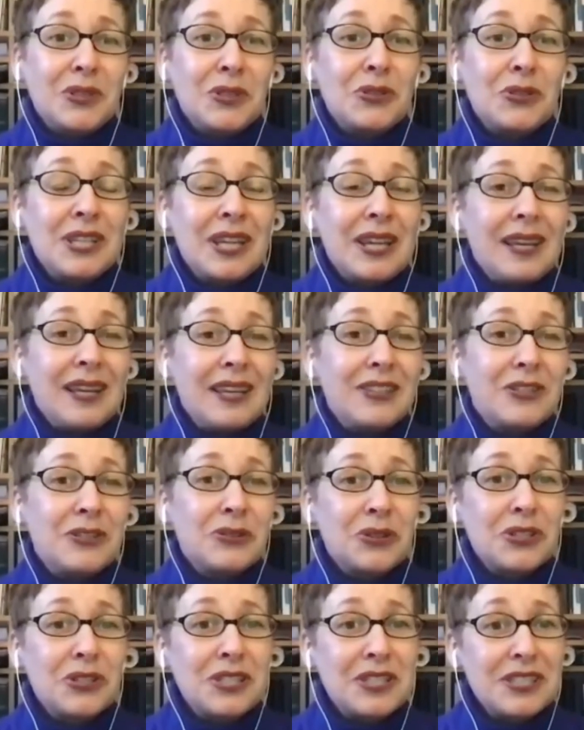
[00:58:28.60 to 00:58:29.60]
take into
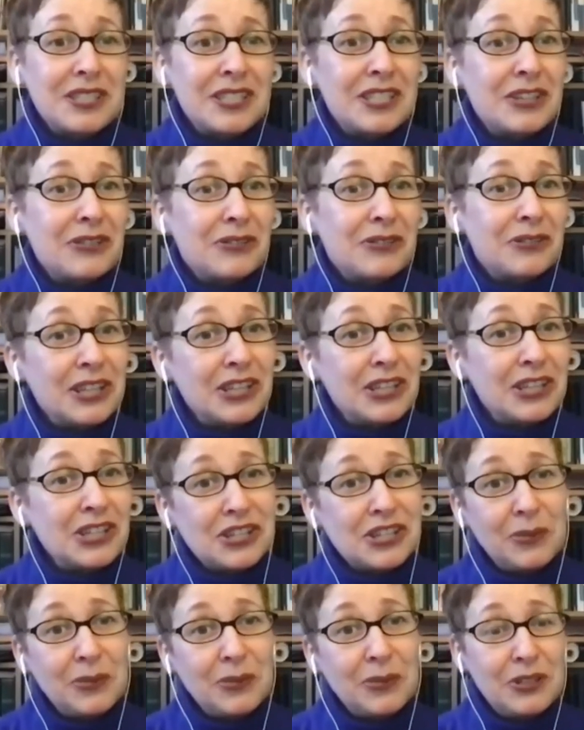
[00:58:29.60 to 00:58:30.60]

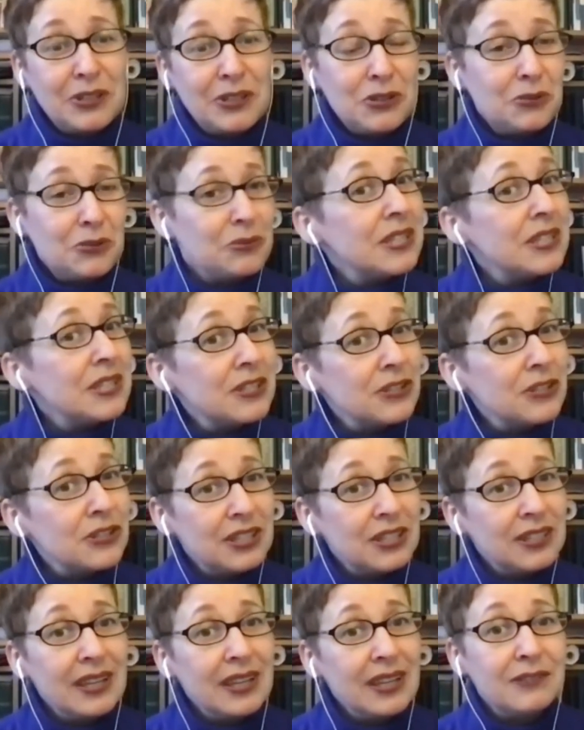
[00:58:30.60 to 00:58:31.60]
consideration when you do research
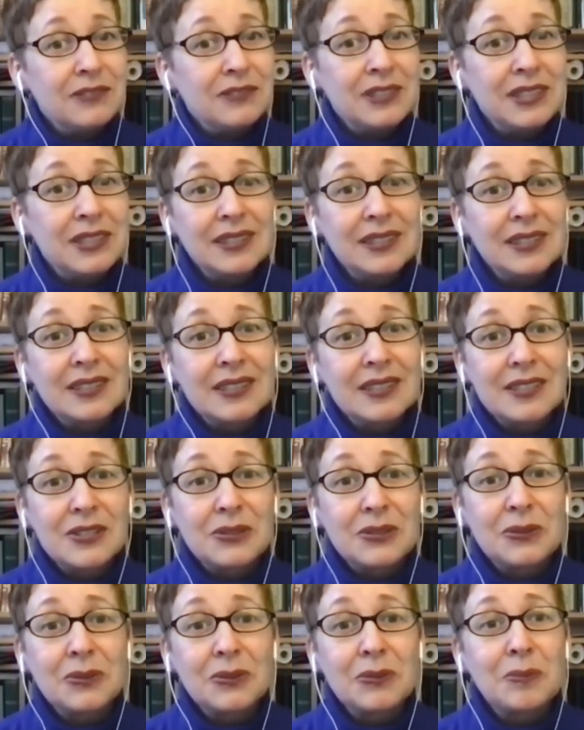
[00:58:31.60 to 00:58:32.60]
in that field,
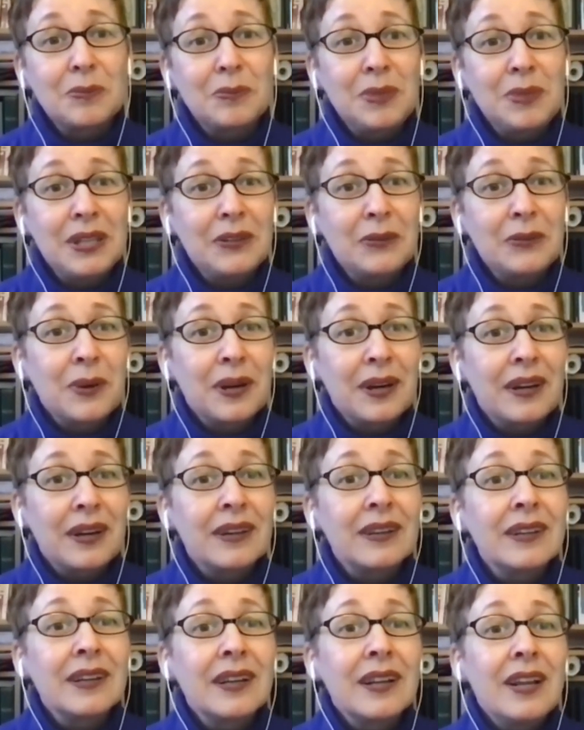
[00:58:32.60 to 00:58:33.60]
to be
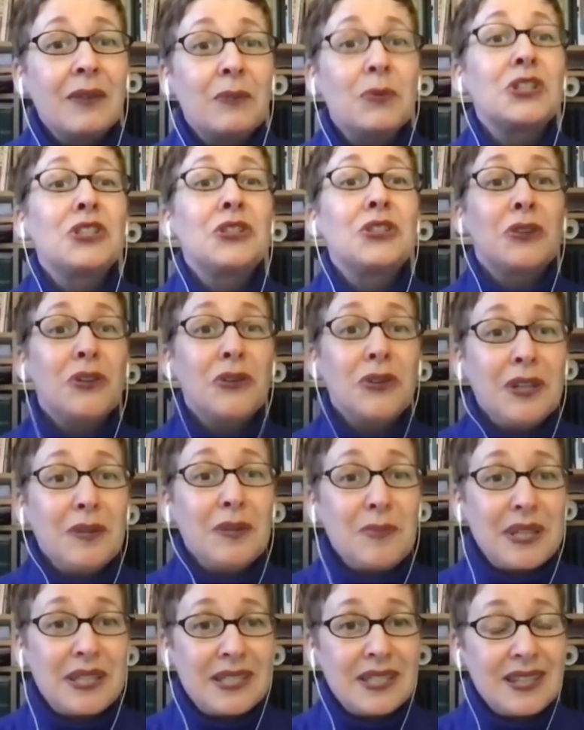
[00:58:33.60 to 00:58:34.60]
aware what you're learning
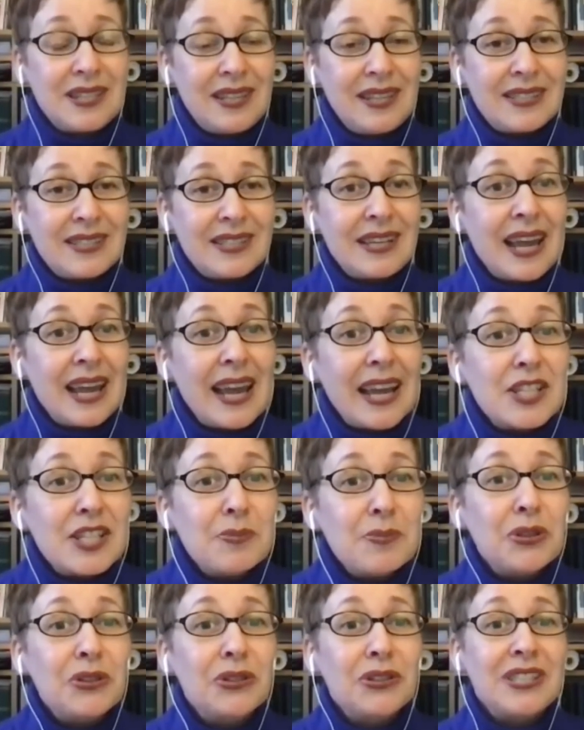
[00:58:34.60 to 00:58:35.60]
basically as an
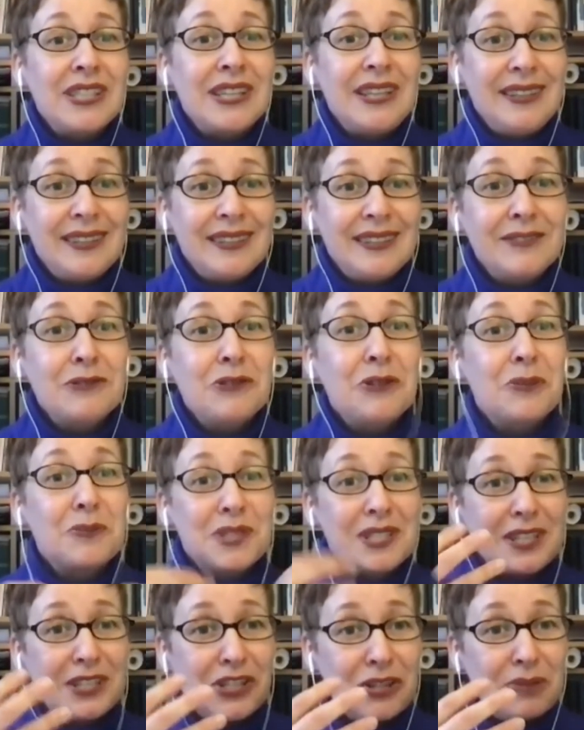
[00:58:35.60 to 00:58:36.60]
expert here from
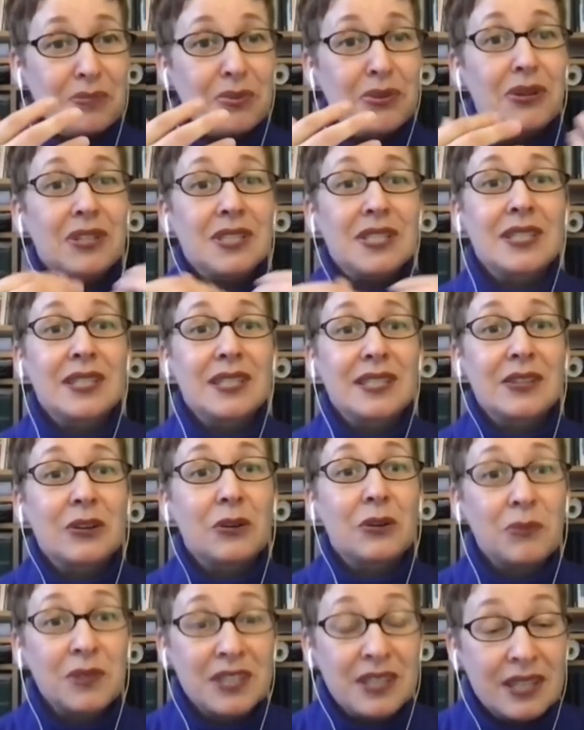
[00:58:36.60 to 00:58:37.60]
such a process or
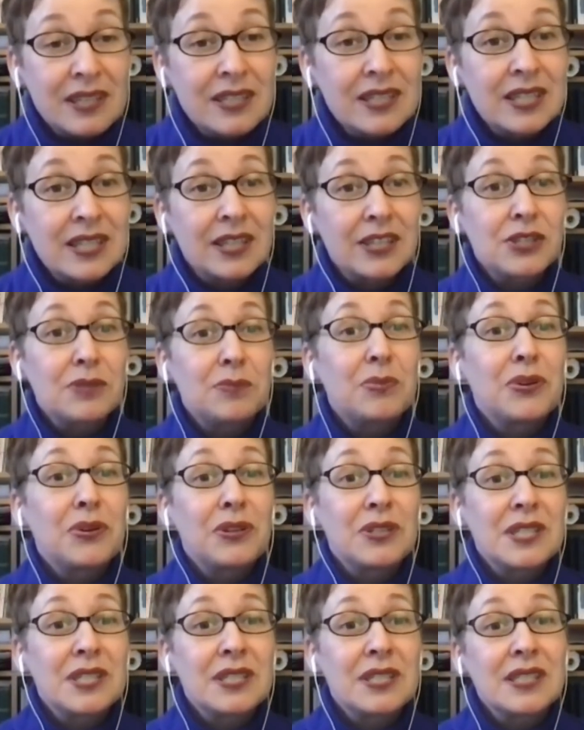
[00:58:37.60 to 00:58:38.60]
within such a
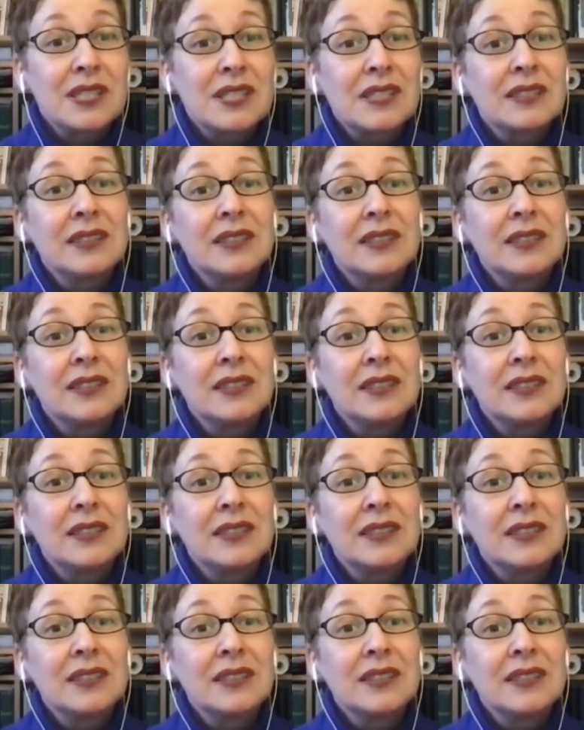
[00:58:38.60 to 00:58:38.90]
process.